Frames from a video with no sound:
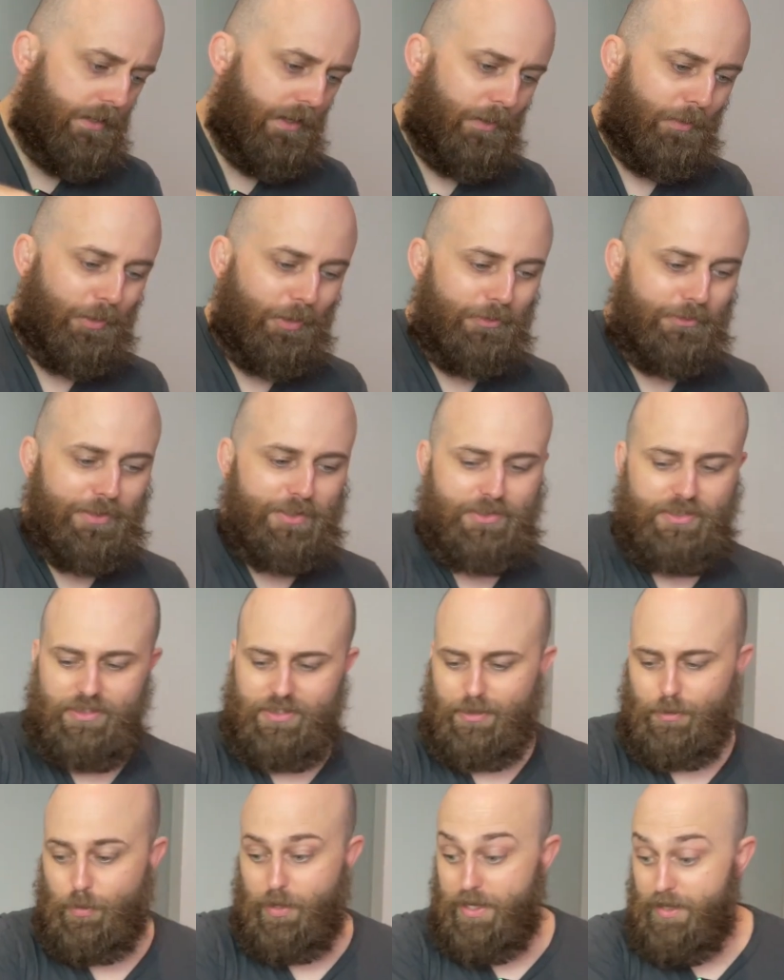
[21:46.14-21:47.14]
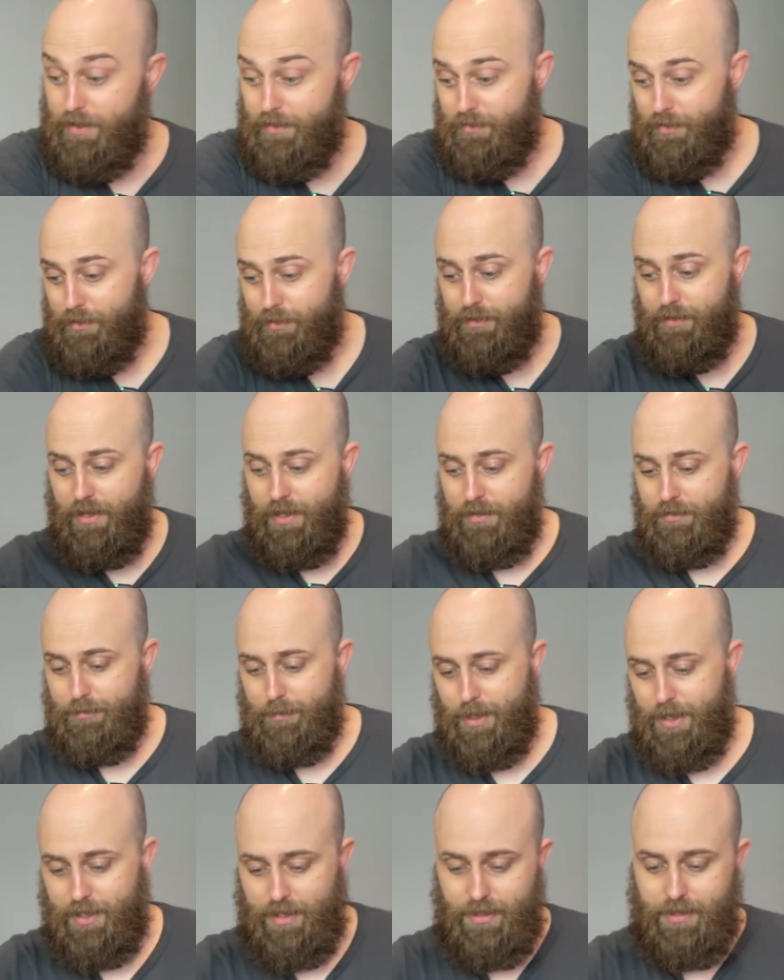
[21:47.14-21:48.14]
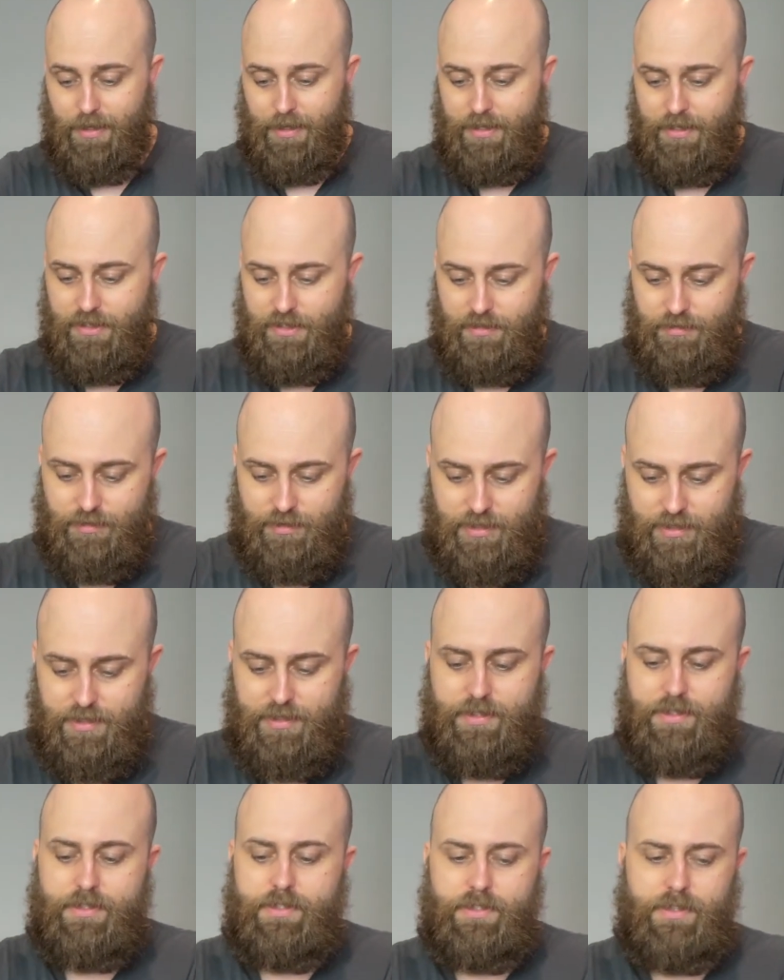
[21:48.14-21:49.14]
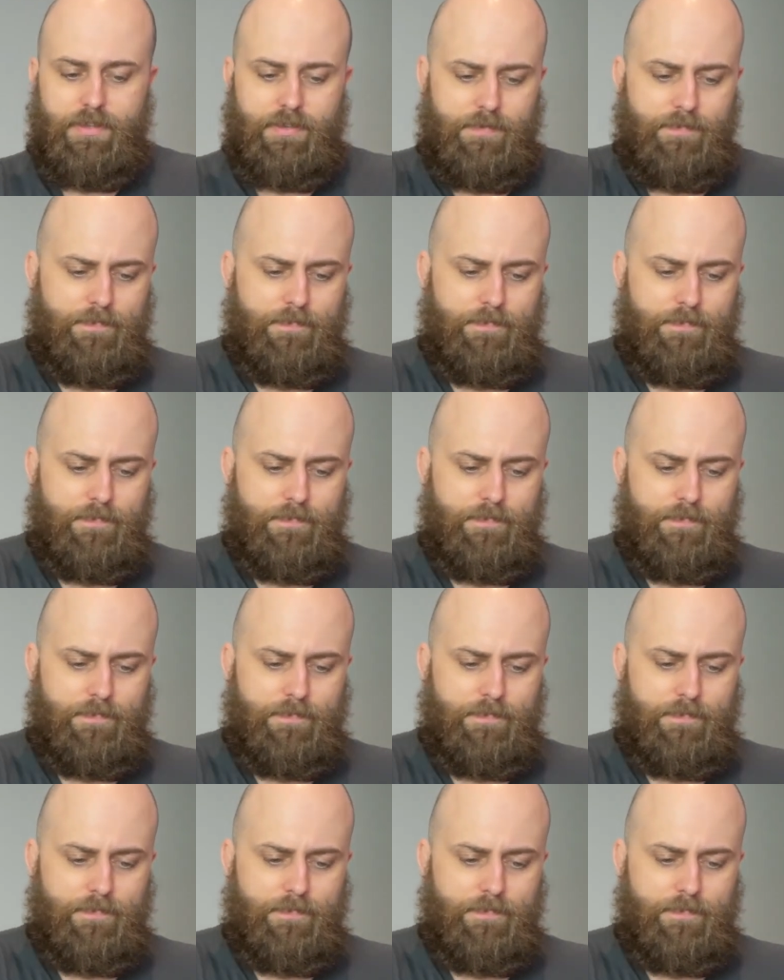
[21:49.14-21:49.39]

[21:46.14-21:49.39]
I wonder if this is going to even have made a difference.